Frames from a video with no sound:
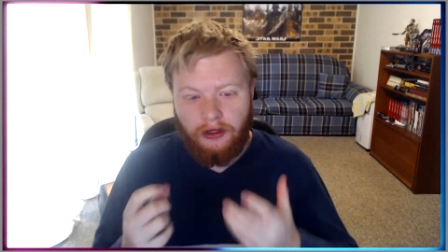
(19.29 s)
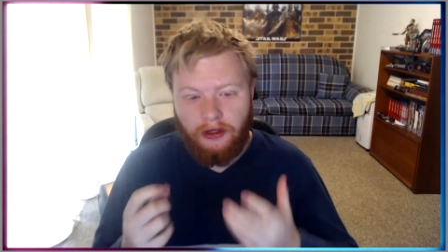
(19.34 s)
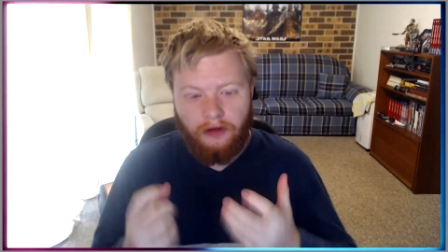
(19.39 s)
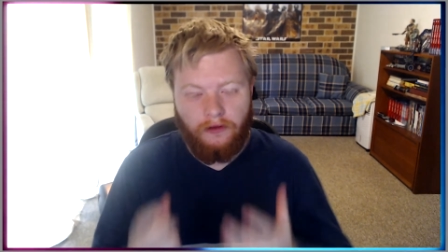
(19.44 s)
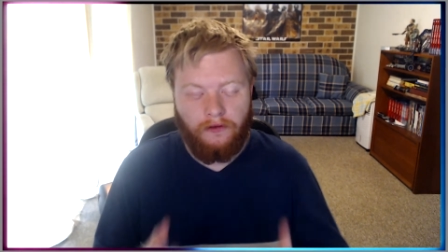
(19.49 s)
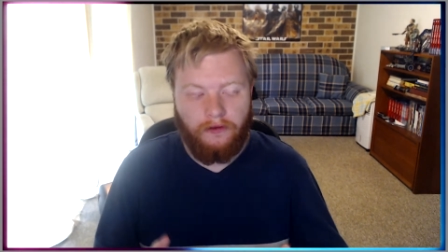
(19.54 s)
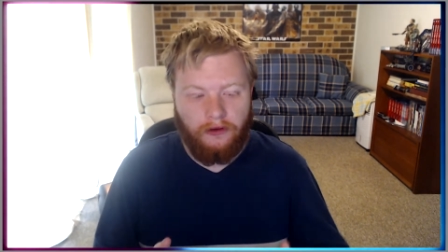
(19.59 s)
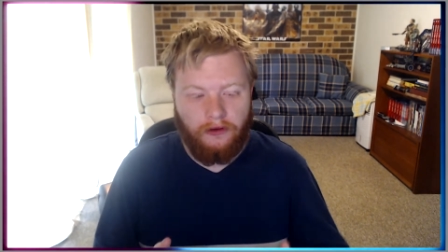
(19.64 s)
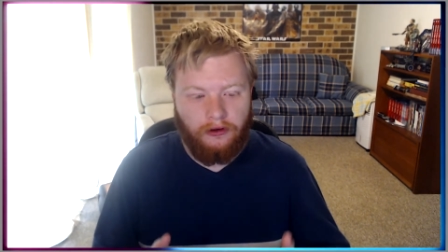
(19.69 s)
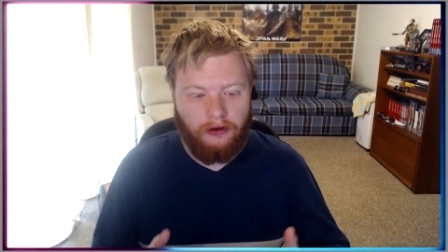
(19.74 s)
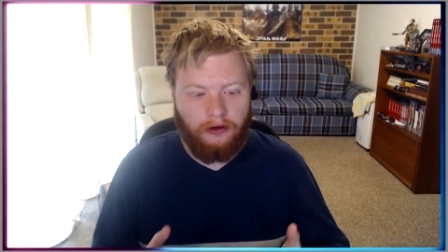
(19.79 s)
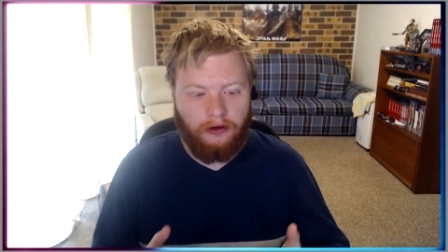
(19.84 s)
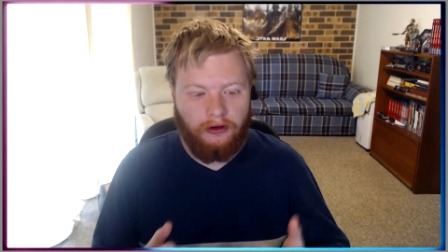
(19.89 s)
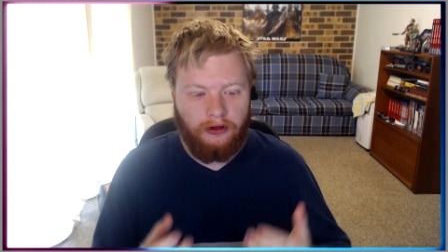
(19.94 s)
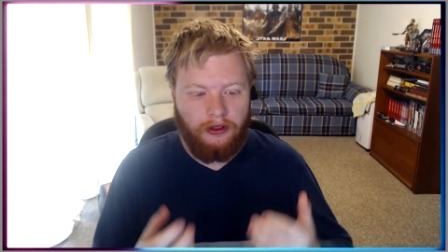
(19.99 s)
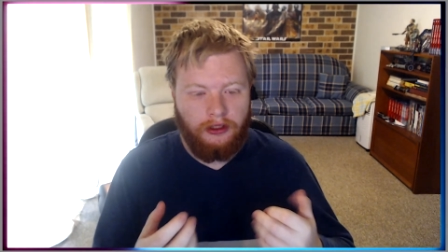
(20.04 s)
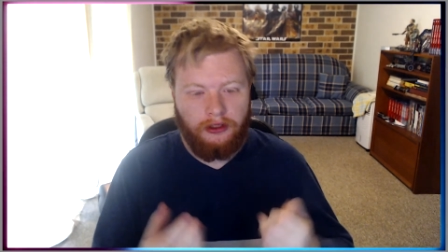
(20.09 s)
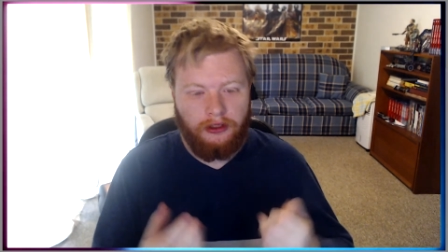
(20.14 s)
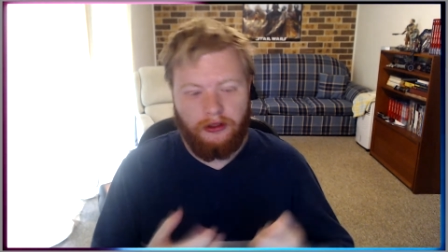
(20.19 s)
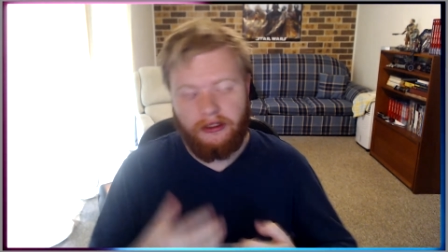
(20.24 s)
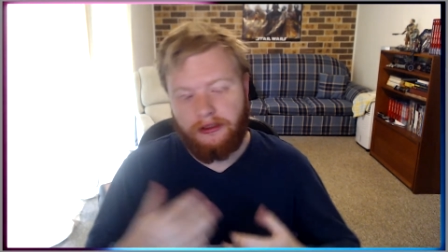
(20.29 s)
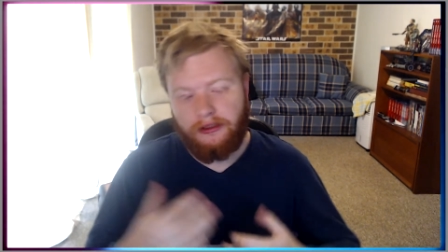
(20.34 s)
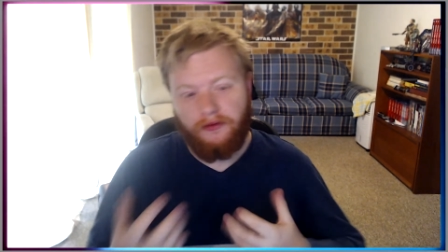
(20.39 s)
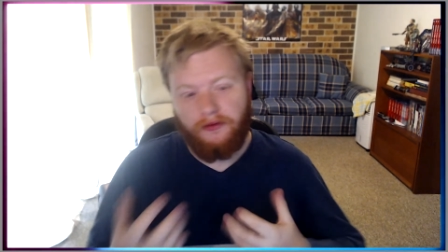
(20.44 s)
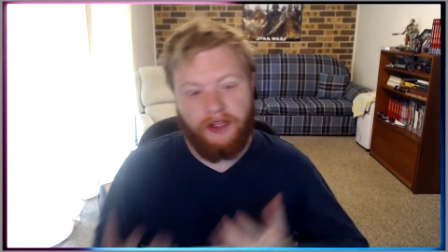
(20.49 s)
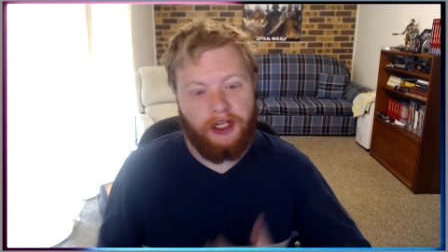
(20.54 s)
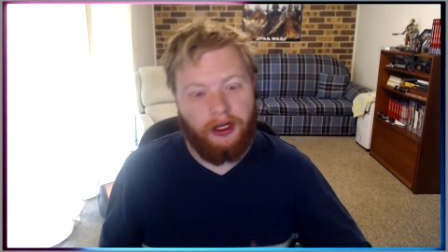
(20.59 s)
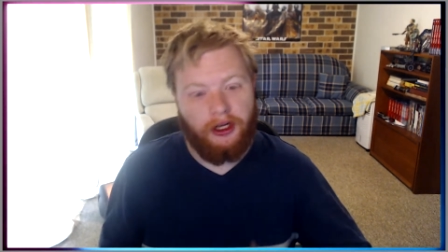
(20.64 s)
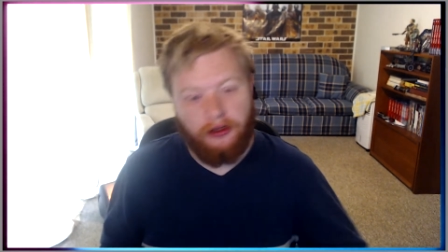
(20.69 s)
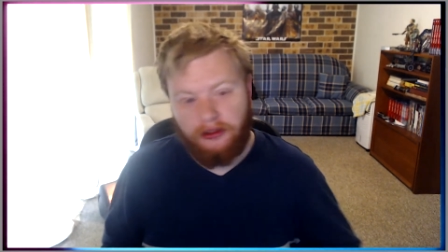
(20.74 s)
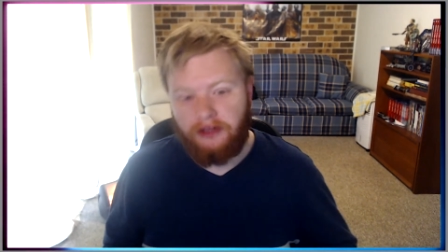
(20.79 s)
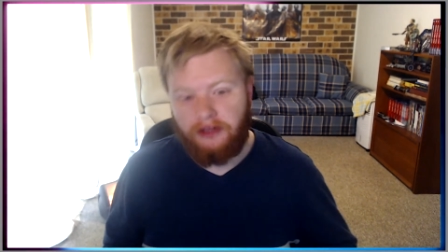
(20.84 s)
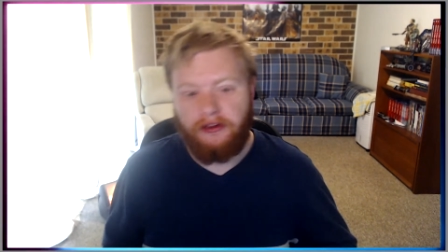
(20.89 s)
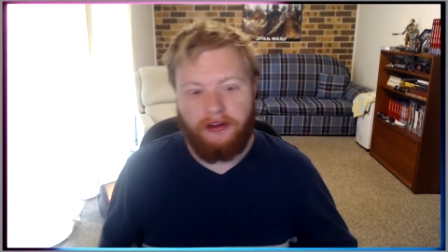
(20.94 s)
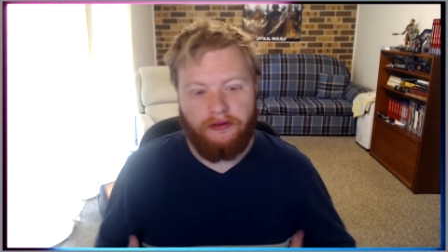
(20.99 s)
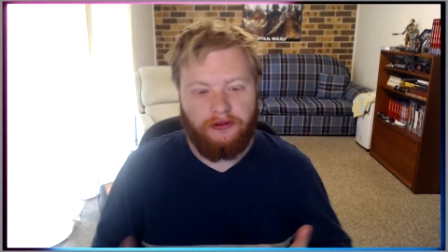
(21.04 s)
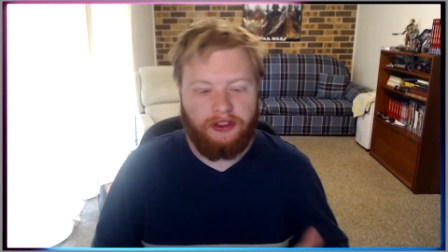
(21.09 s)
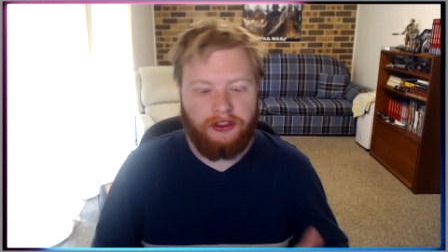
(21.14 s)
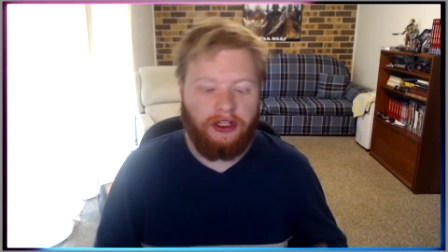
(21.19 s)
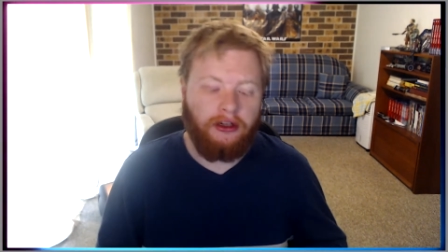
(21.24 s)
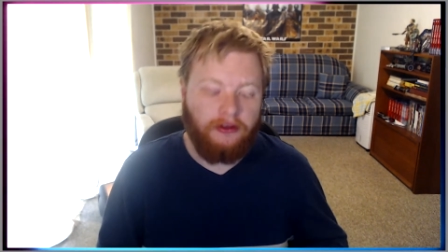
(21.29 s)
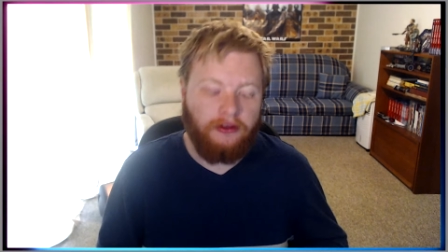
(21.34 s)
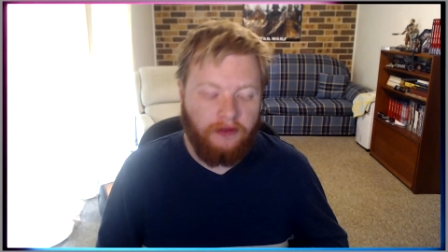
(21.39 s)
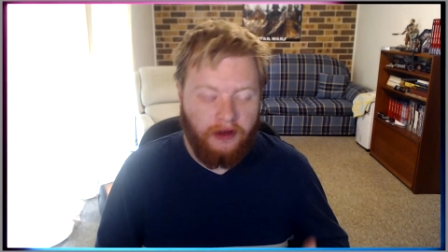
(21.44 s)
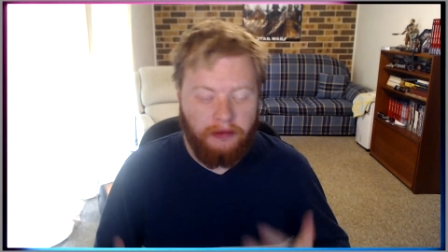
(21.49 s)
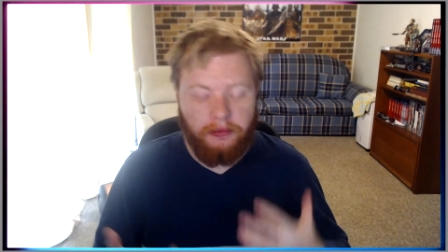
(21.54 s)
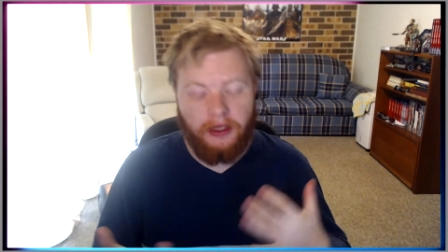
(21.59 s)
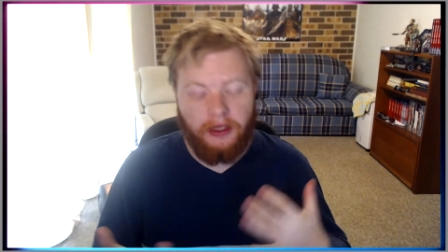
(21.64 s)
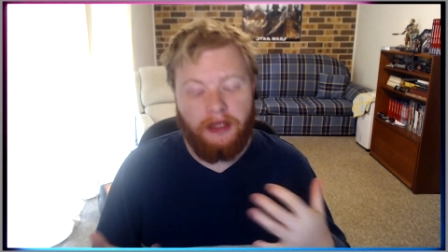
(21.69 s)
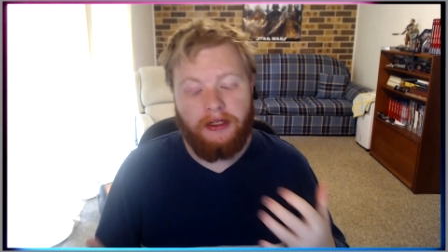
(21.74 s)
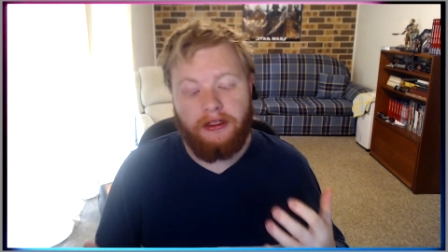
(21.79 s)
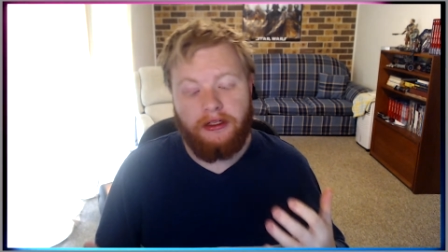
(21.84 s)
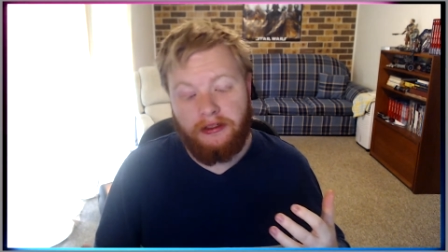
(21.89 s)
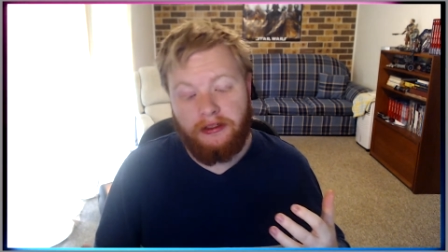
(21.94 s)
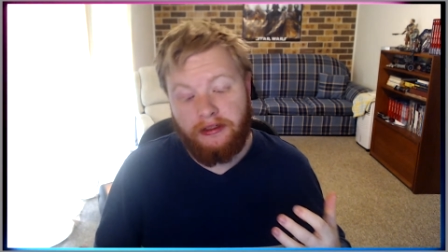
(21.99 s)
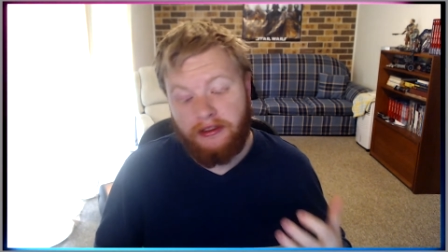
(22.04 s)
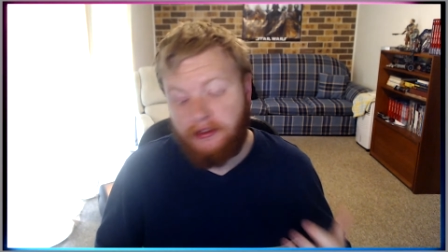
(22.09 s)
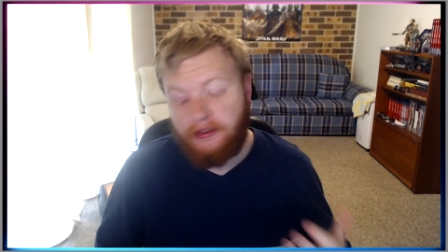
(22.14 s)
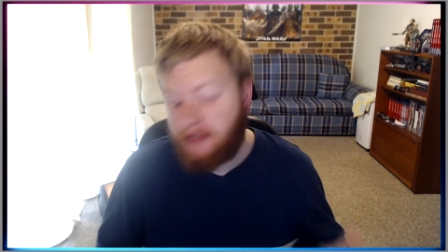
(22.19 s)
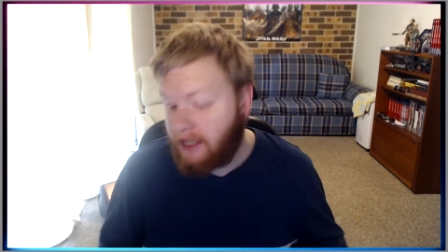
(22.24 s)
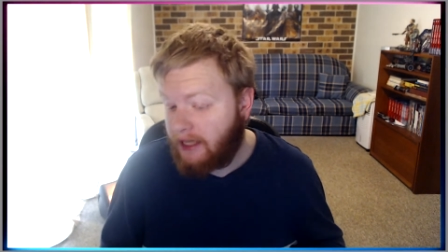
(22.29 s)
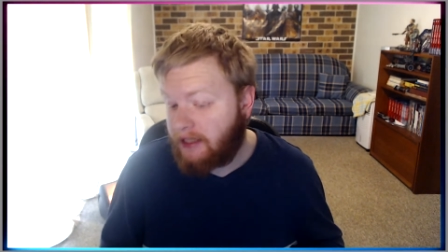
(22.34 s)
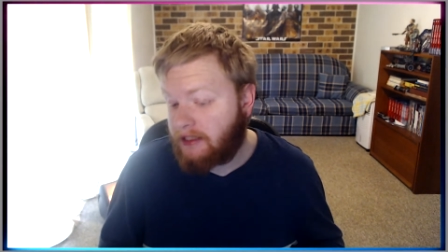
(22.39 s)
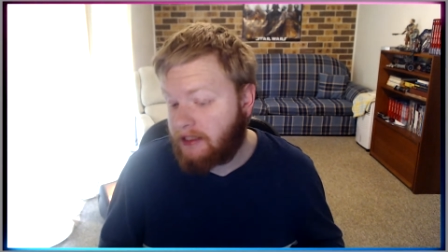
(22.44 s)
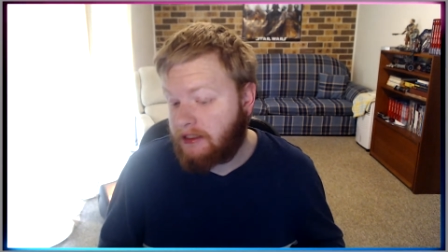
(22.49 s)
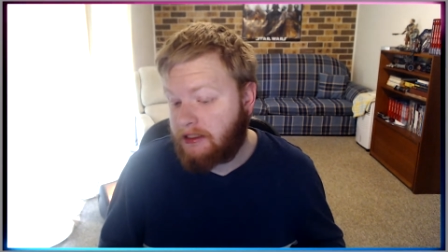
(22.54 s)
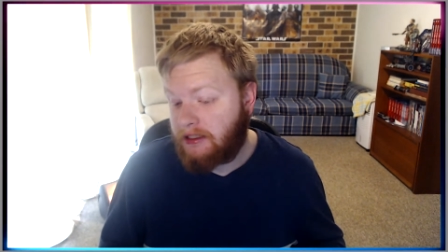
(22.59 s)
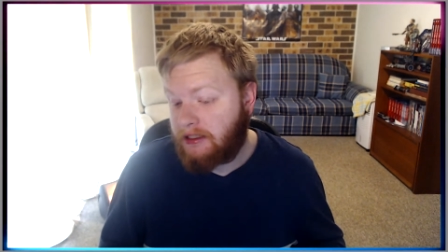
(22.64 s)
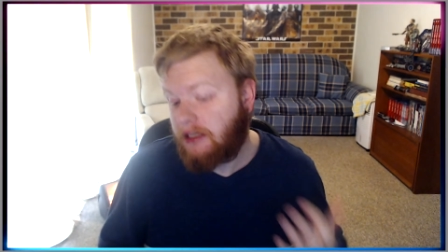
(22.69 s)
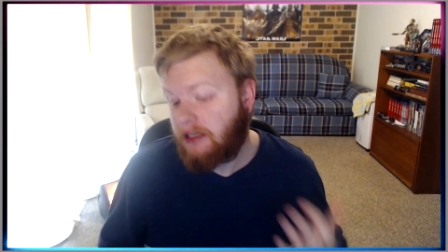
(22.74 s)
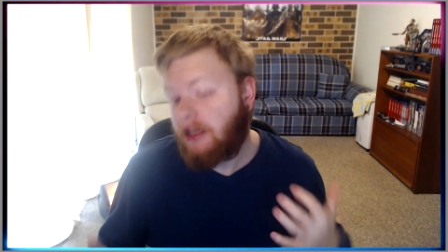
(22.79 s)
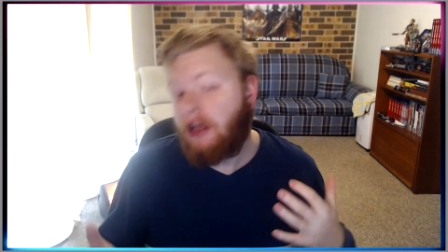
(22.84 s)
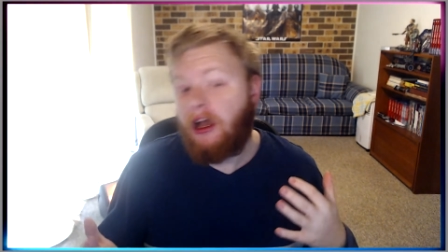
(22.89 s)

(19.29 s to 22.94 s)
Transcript: for doing some videography and photography, but next,